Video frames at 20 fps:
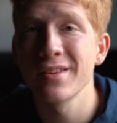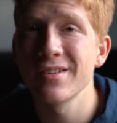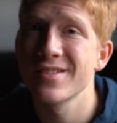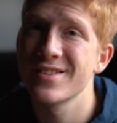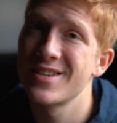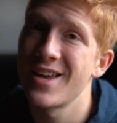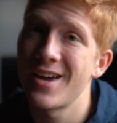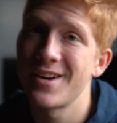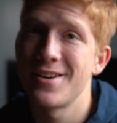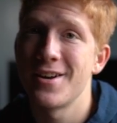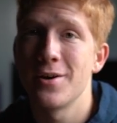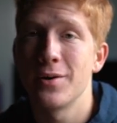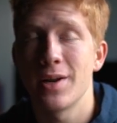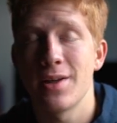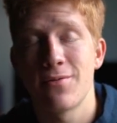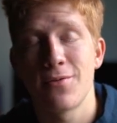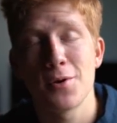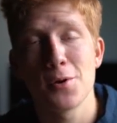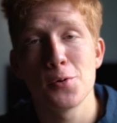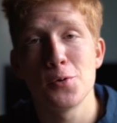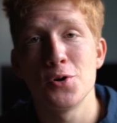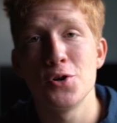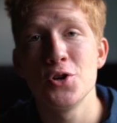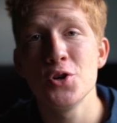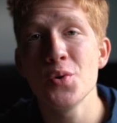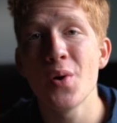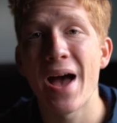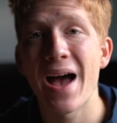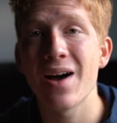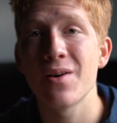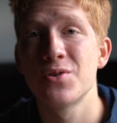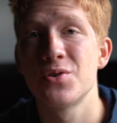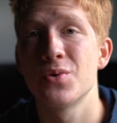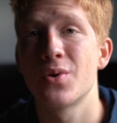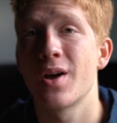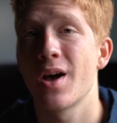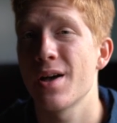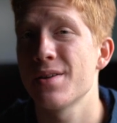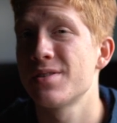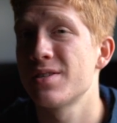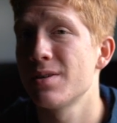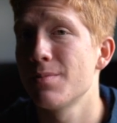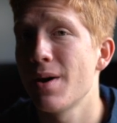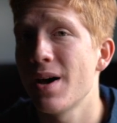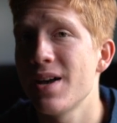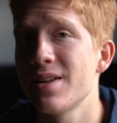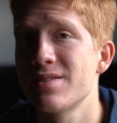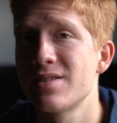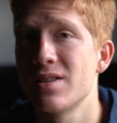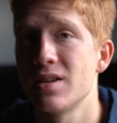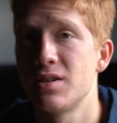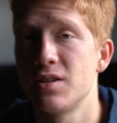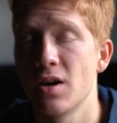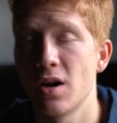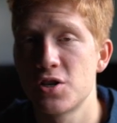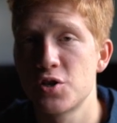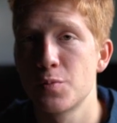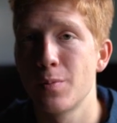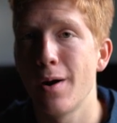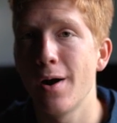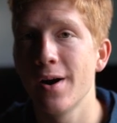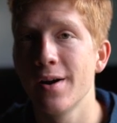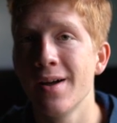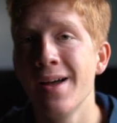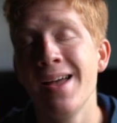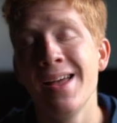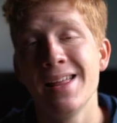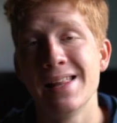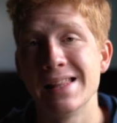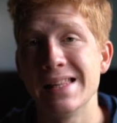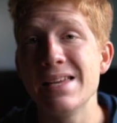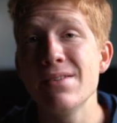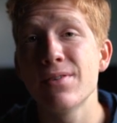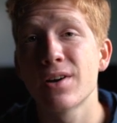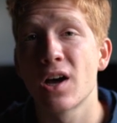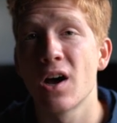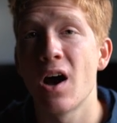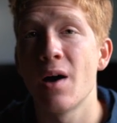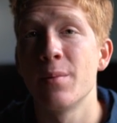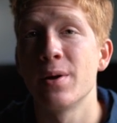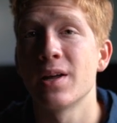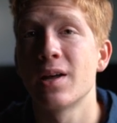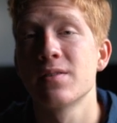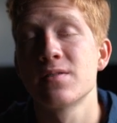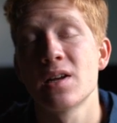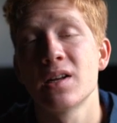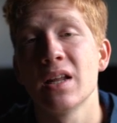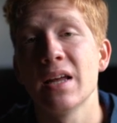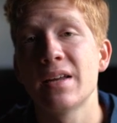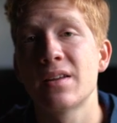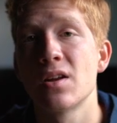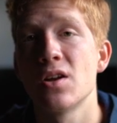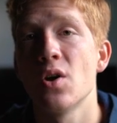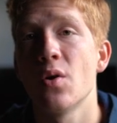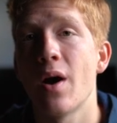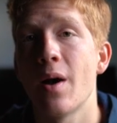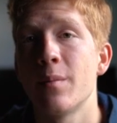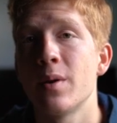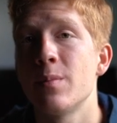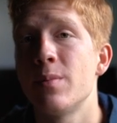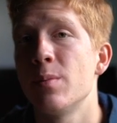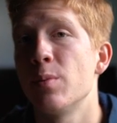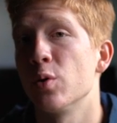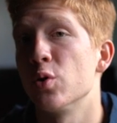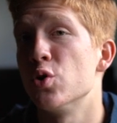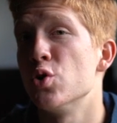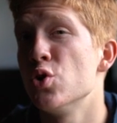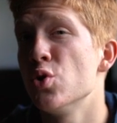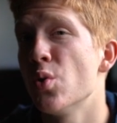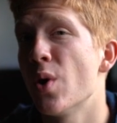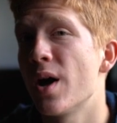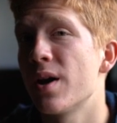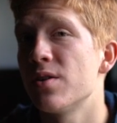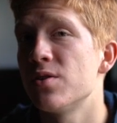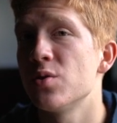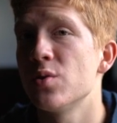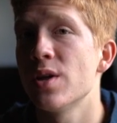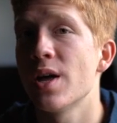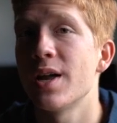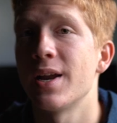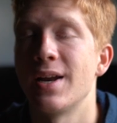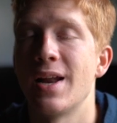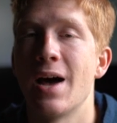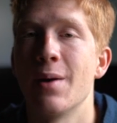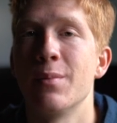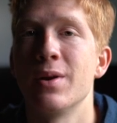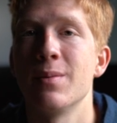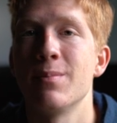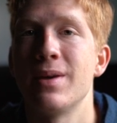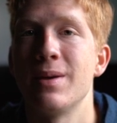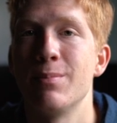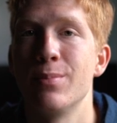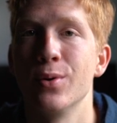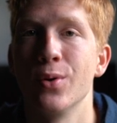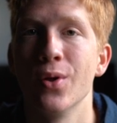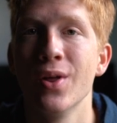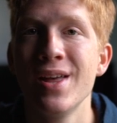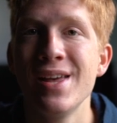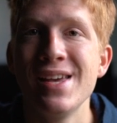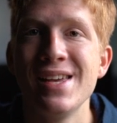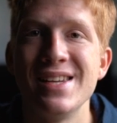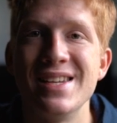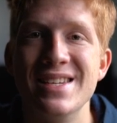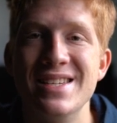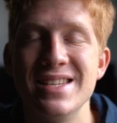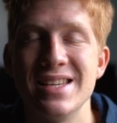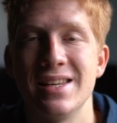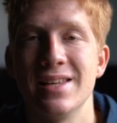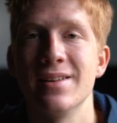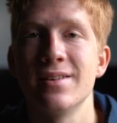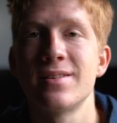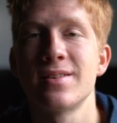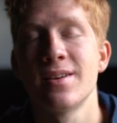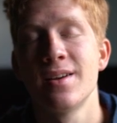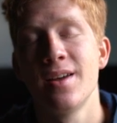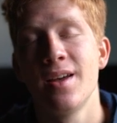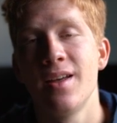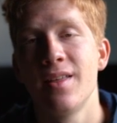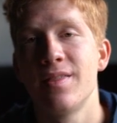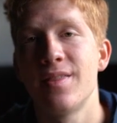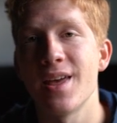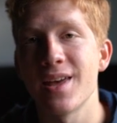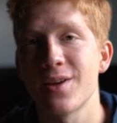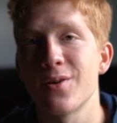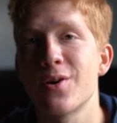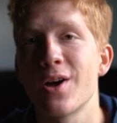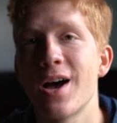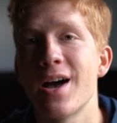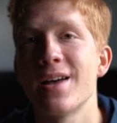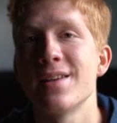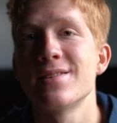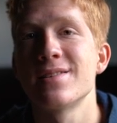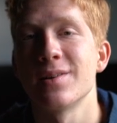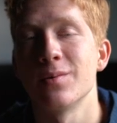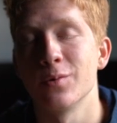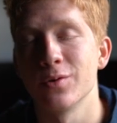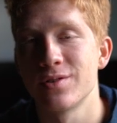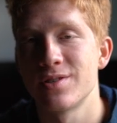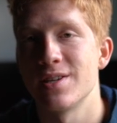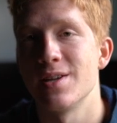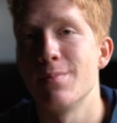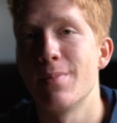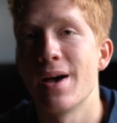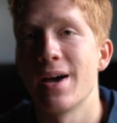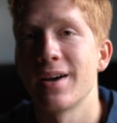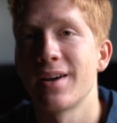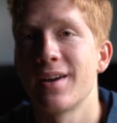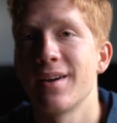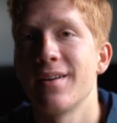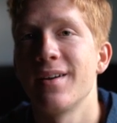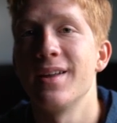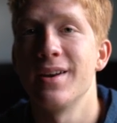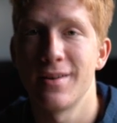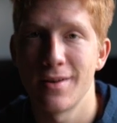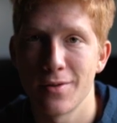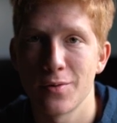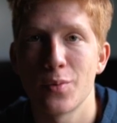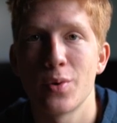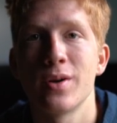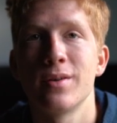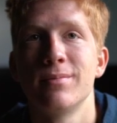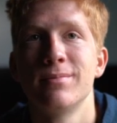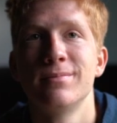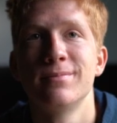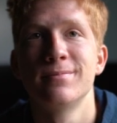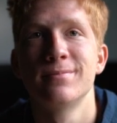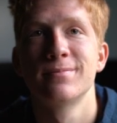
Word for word: little side note, if you knew how to customize the touch bar, leave a comment because I'd like to know how many people knew how to do that and how many people didn't. Thank you guys, and we'll see you back in another one.